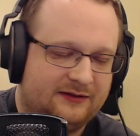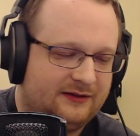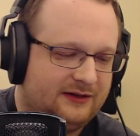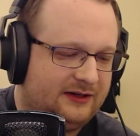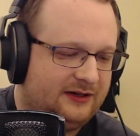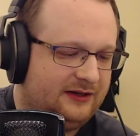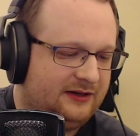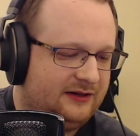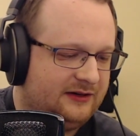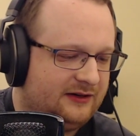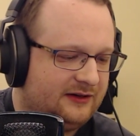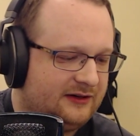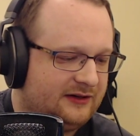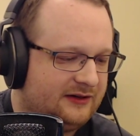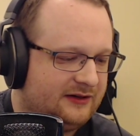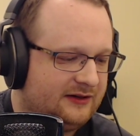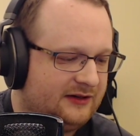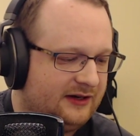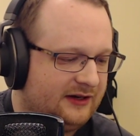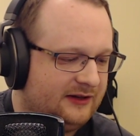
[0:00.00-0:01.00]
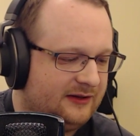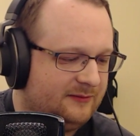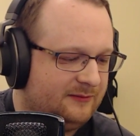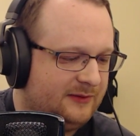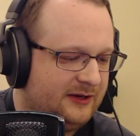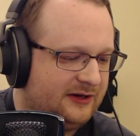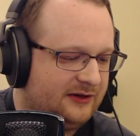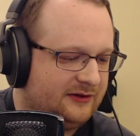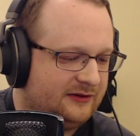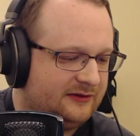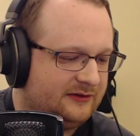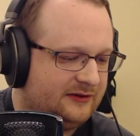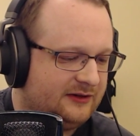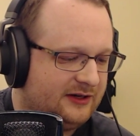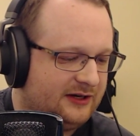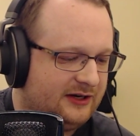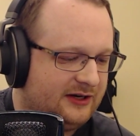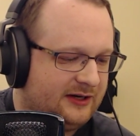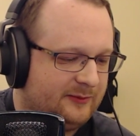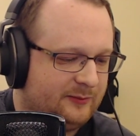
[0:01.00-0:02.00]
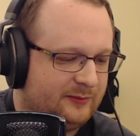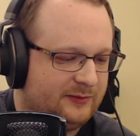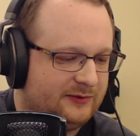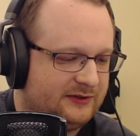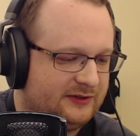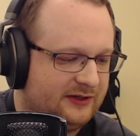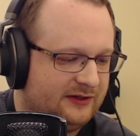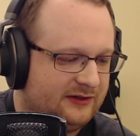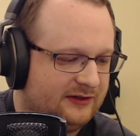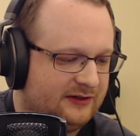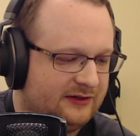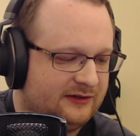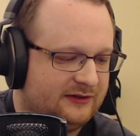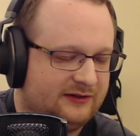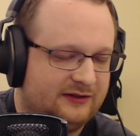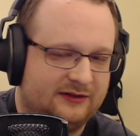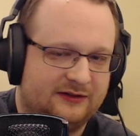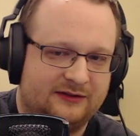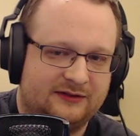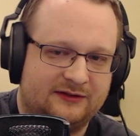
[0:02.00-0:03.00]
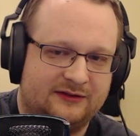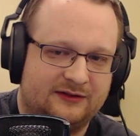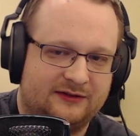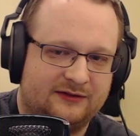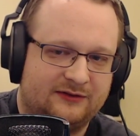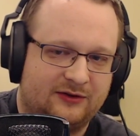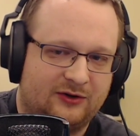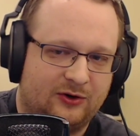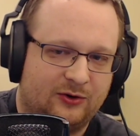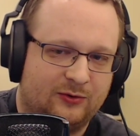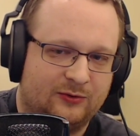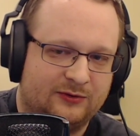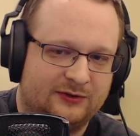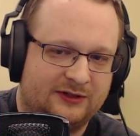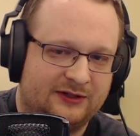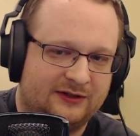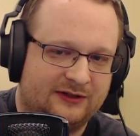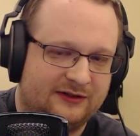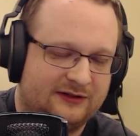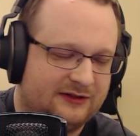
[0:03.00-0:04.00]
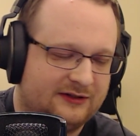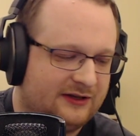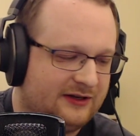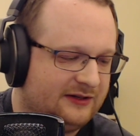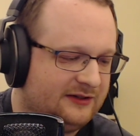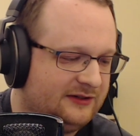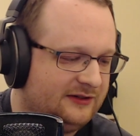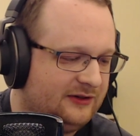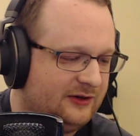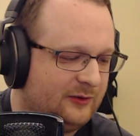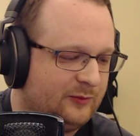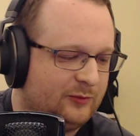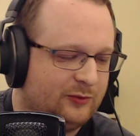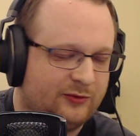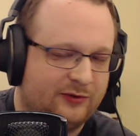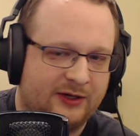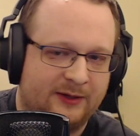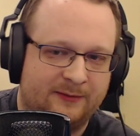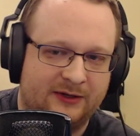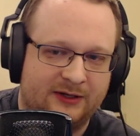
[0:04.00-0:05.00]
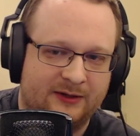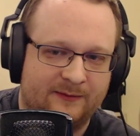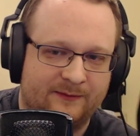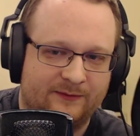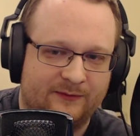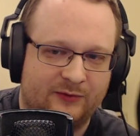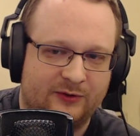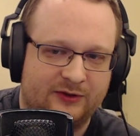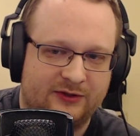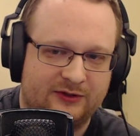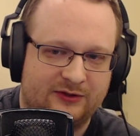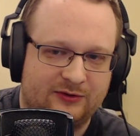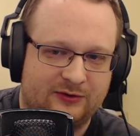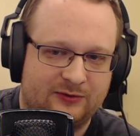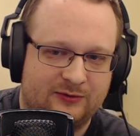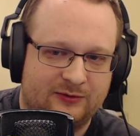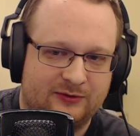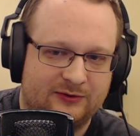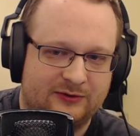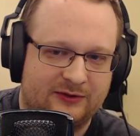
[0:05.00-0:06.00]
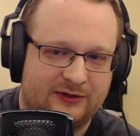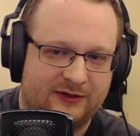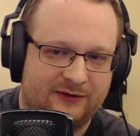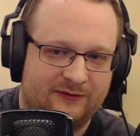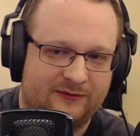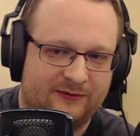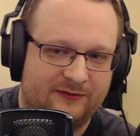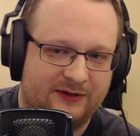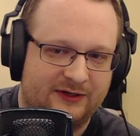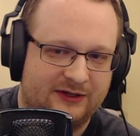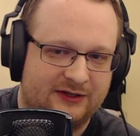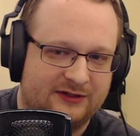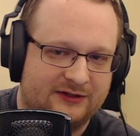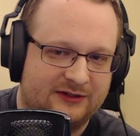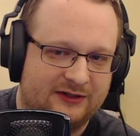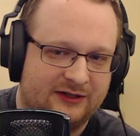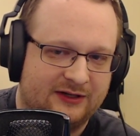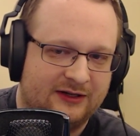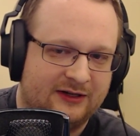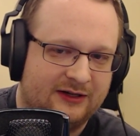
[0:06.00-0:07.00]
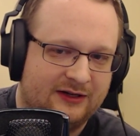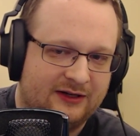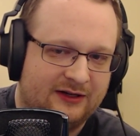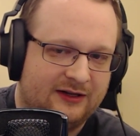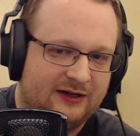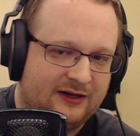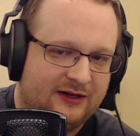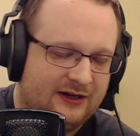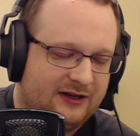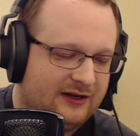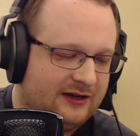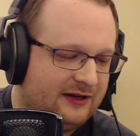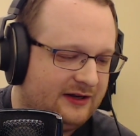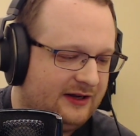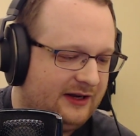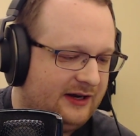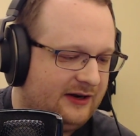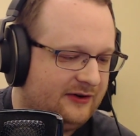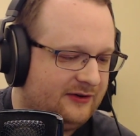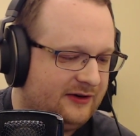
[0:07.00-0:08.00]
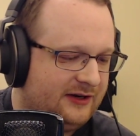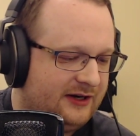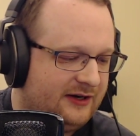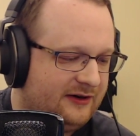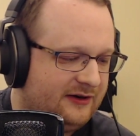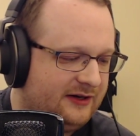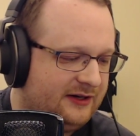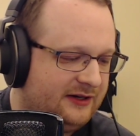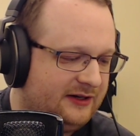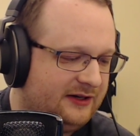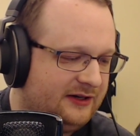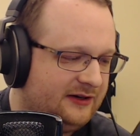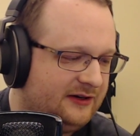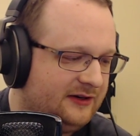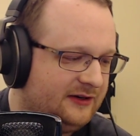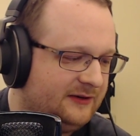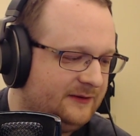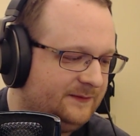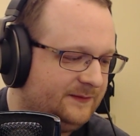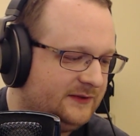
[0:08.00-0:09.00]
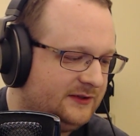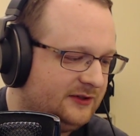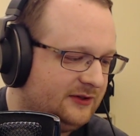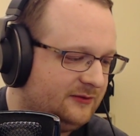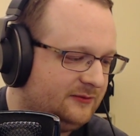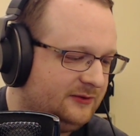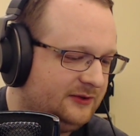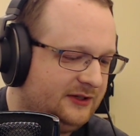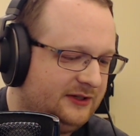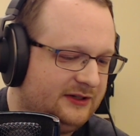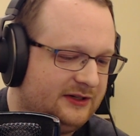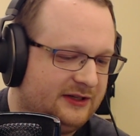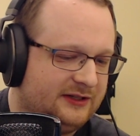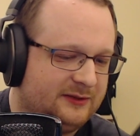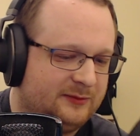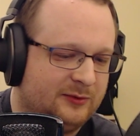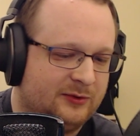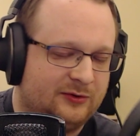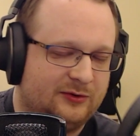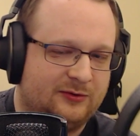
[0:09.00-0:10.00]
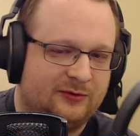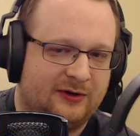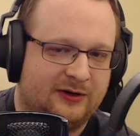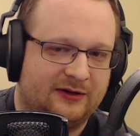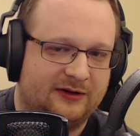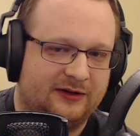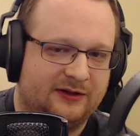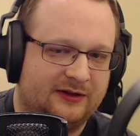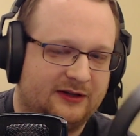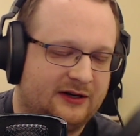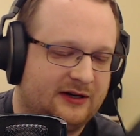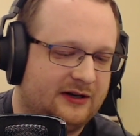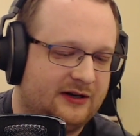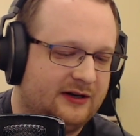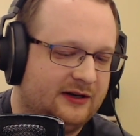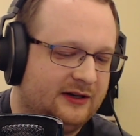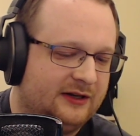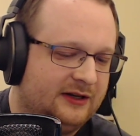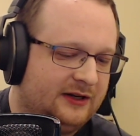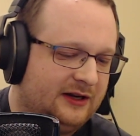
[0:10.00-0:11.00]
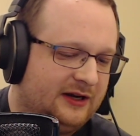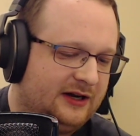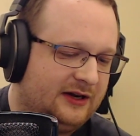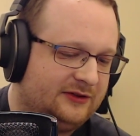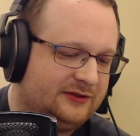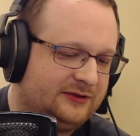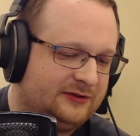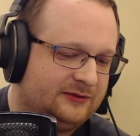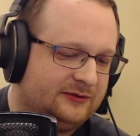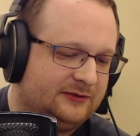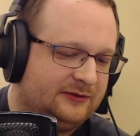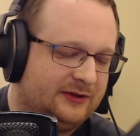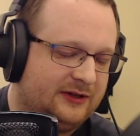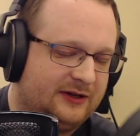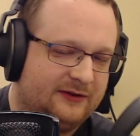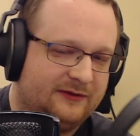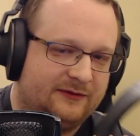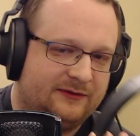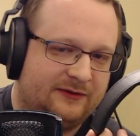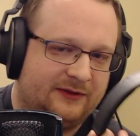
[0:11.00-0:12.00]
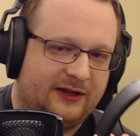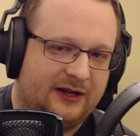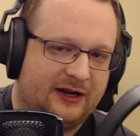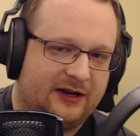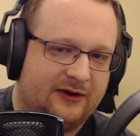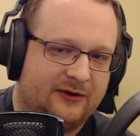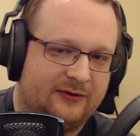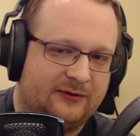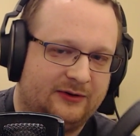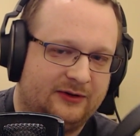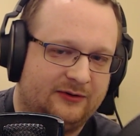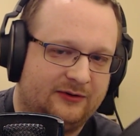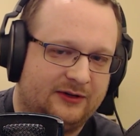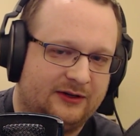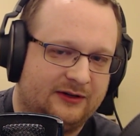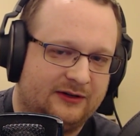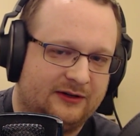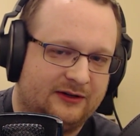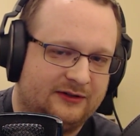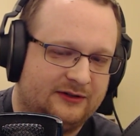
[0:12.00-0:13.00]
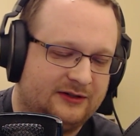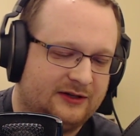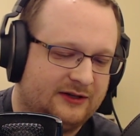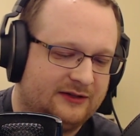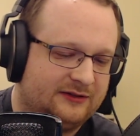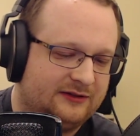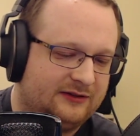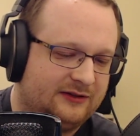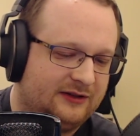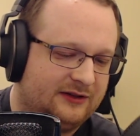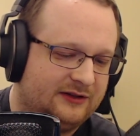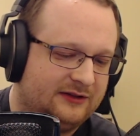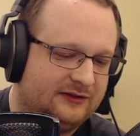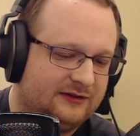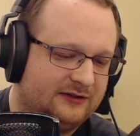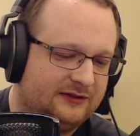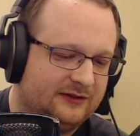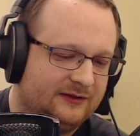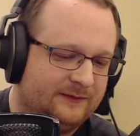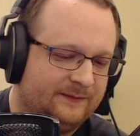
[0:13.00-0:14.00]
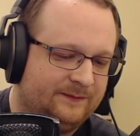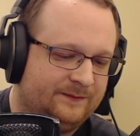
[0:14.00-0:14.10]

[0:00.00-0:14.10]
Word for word: here, and the metal cups, and the, this this cold to the touch, you know, premium, really cool looking, finished uh, outer area here. So really nice build quality there. I also love how you can adjust this